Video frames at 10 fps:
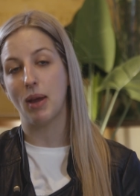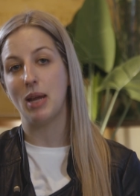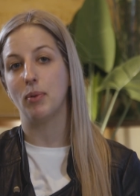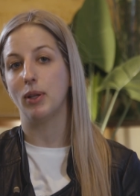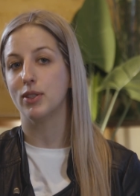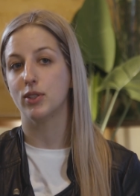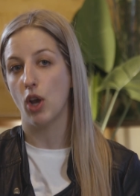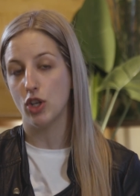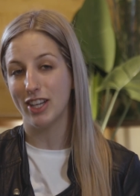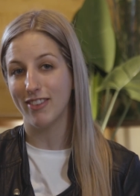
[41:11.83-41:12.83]
people are
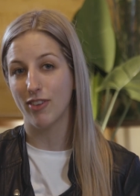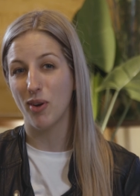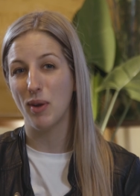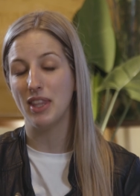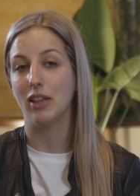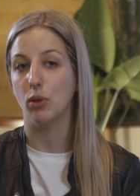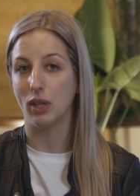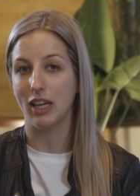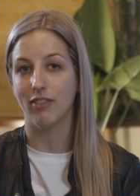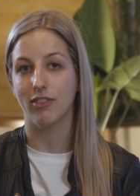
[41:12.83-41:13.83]
searching for when they're
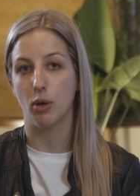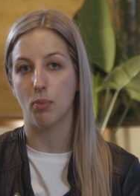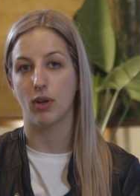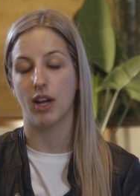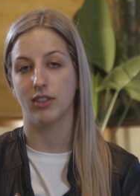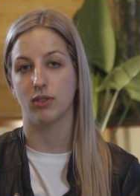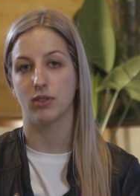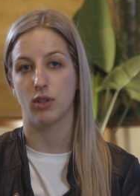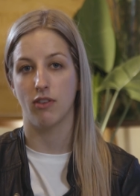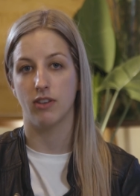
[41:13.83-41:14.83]
looking for your product or
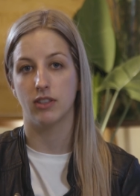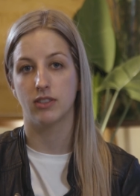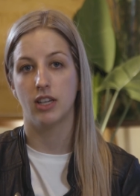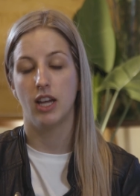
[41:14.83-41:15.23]
service.